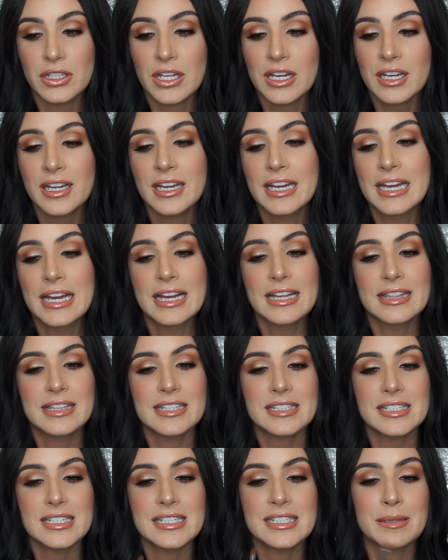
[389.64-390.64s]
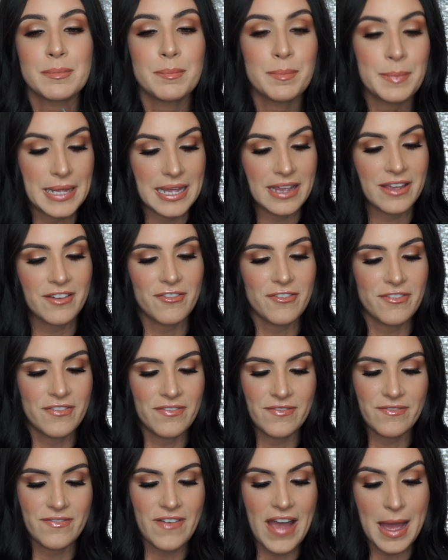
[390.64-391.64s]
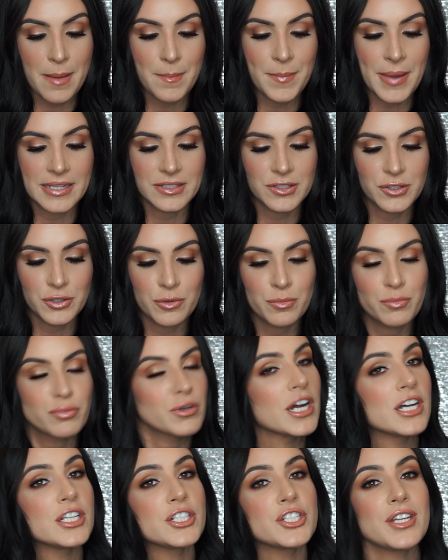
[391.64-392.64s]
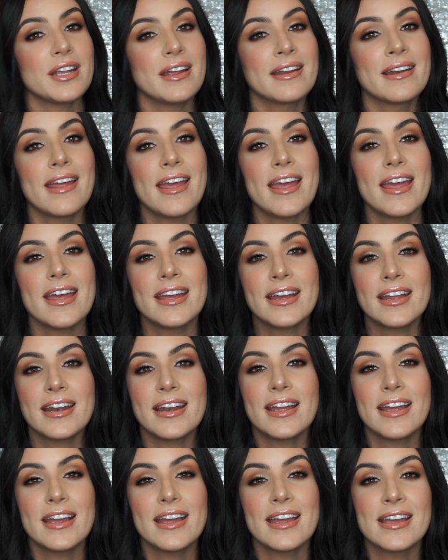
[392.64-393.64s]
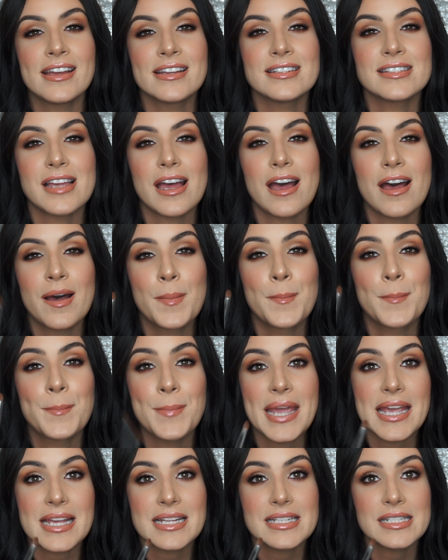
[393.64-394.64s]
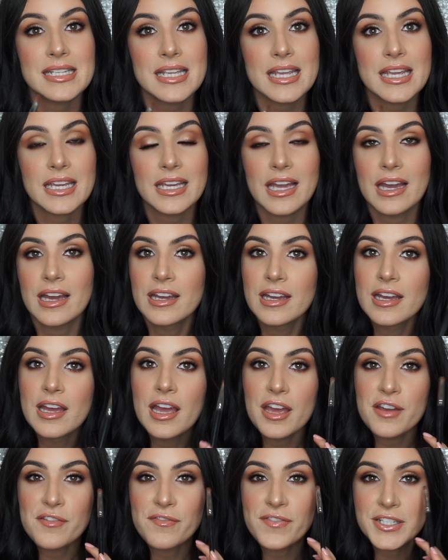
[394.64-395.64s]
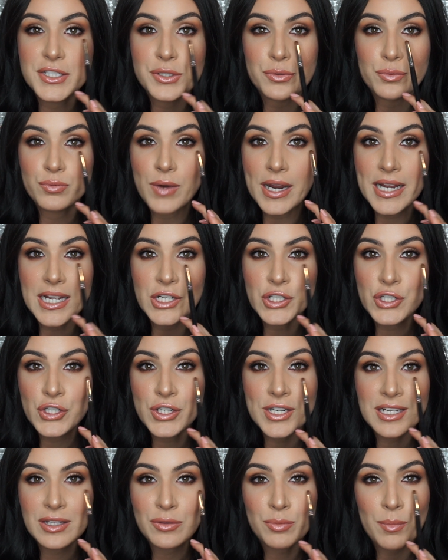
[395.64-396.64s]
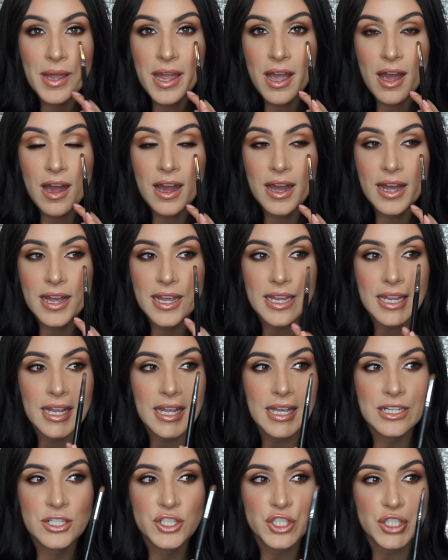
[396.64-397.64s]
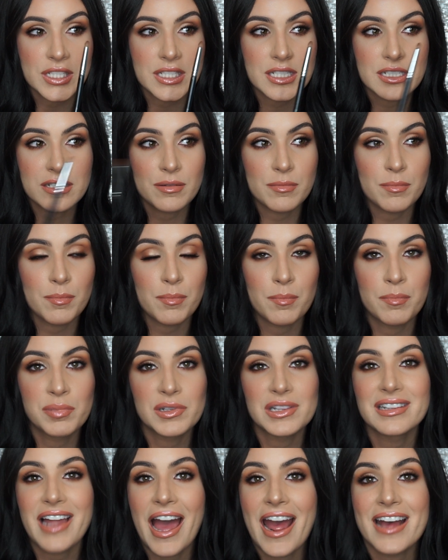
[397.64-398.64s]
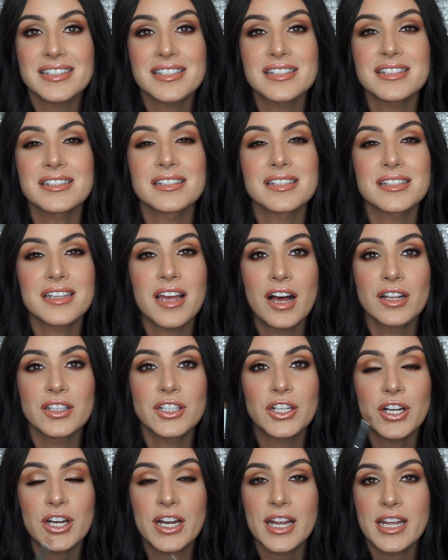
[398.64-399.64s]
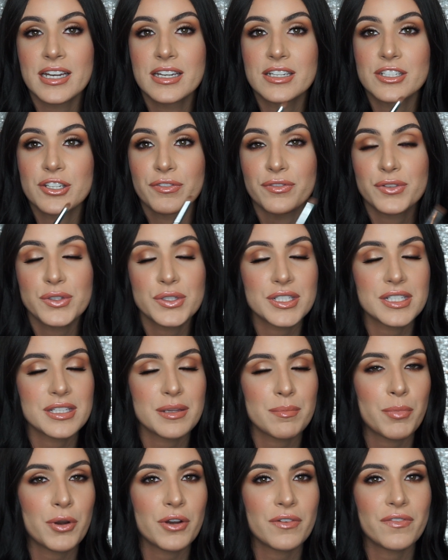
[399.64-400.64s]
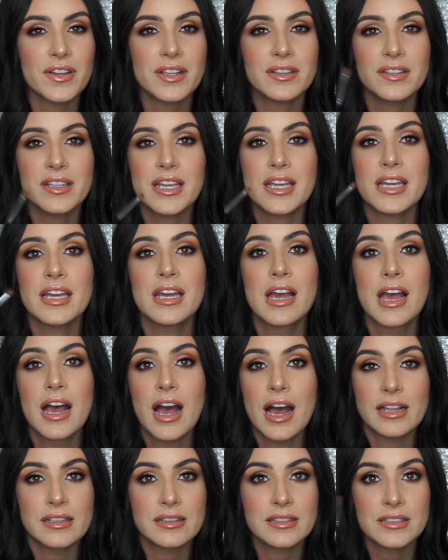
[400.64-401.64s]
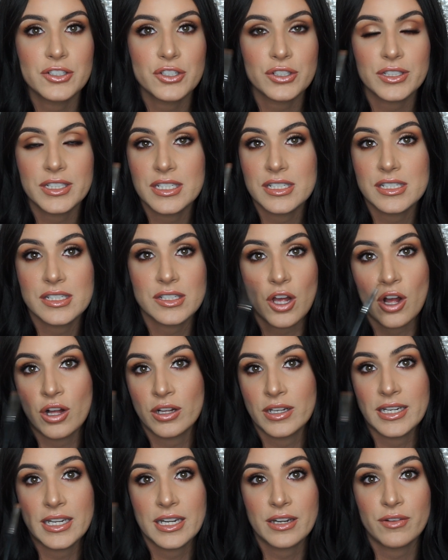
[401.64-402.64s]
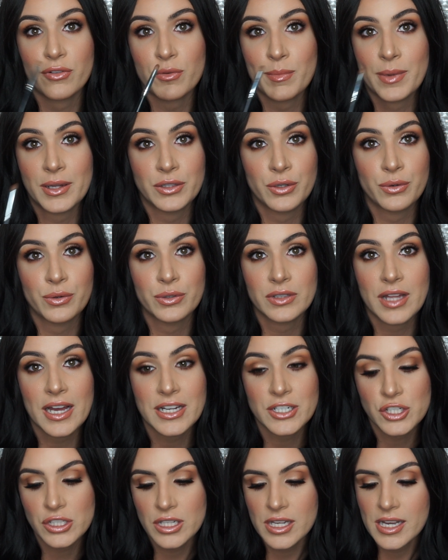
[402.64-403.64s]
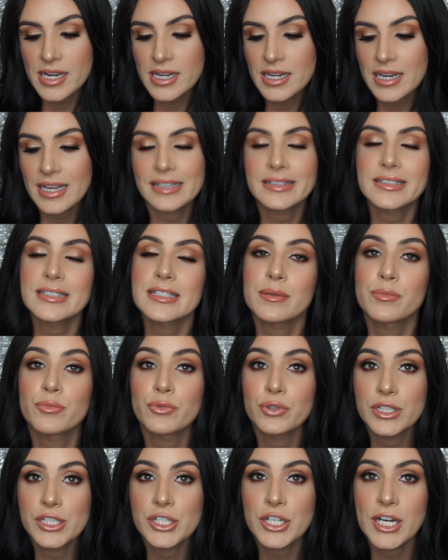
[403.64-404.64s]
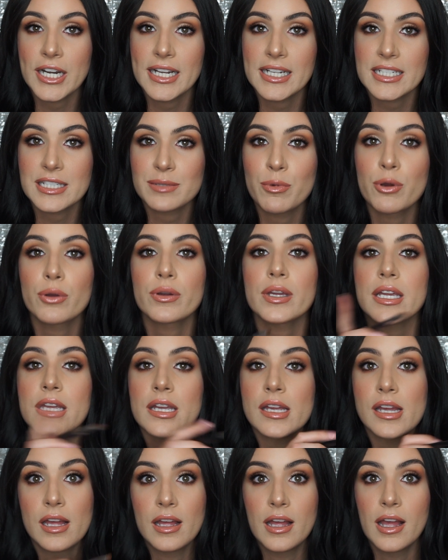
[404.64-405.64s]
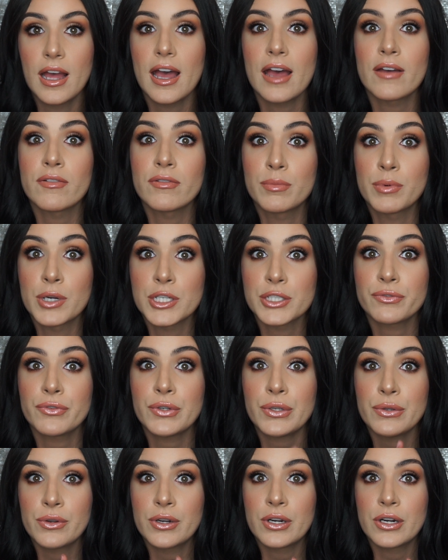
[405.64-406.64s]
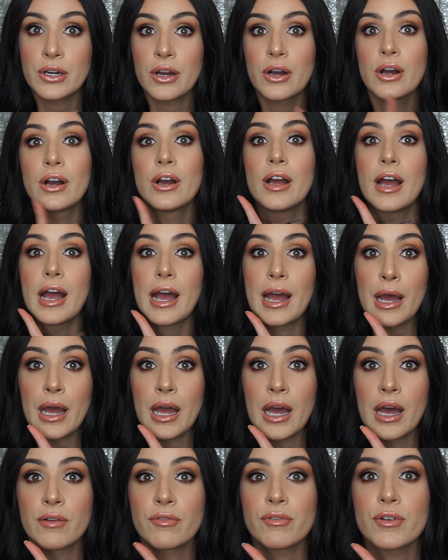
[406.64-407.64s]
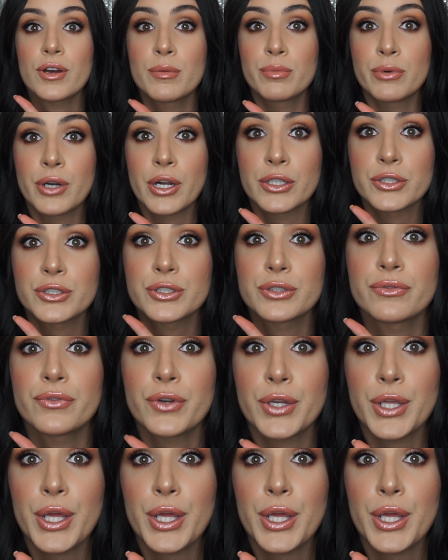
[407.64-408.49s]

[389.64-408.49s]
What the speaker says: look. This is a big pencil brush and it is amazing. It fits right underneath my eye and just blasts color and diffuses it perfectly. Literally, this is all I need for my lower lash line, unless I'm really trying to get smoky. I have a brush for you, girl. I have a brush for